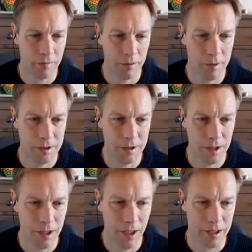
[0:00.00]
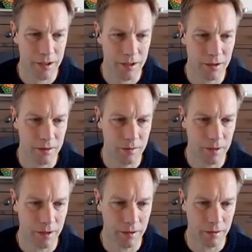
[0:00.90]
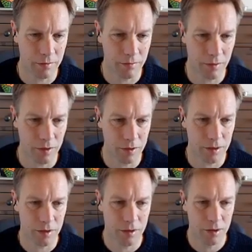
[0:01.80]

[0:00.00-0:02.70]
implemented the next method for us.